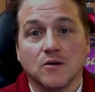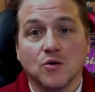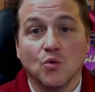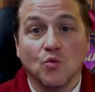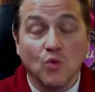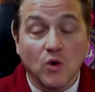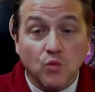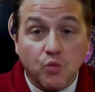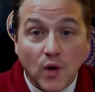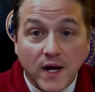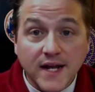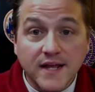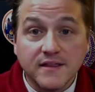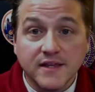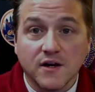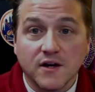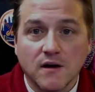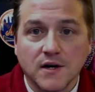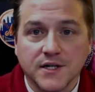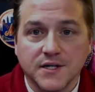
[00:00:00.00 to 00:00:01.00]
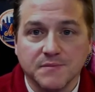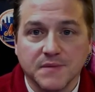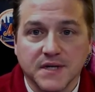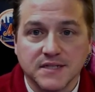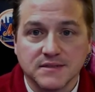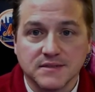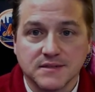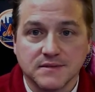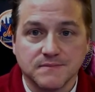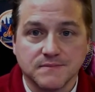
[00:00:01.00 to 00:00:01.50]
We're winning the argument,
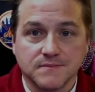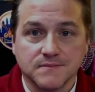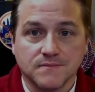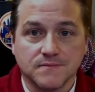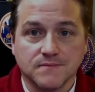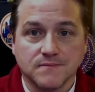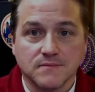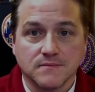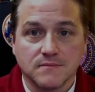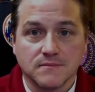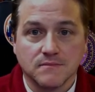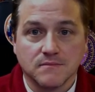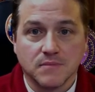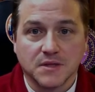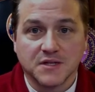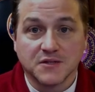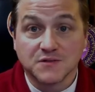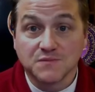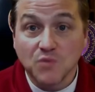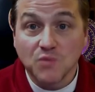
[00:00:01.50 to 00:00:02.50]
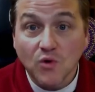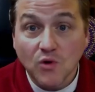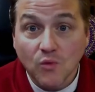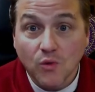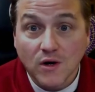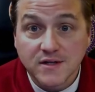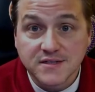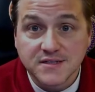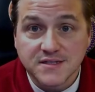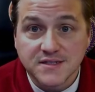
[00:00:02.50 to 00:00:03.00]
but there's more
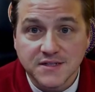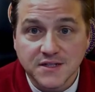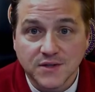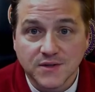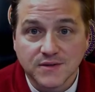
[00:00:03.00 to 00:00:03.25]
work to do.